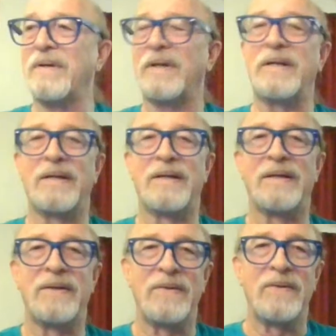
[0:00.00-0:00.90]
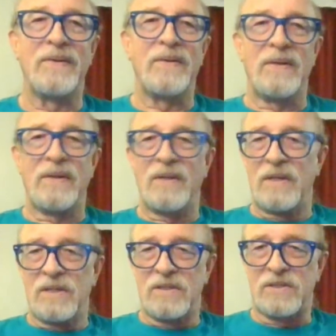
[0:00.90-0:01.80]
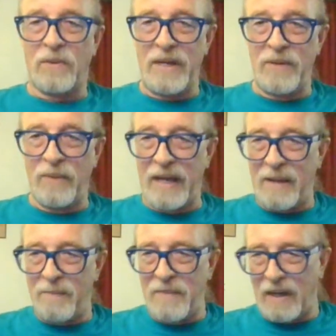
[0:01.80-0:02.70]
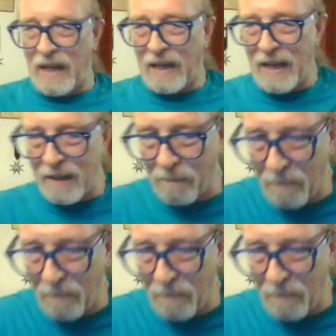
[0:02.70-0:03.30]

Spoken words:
Okay. So anyway, I kind of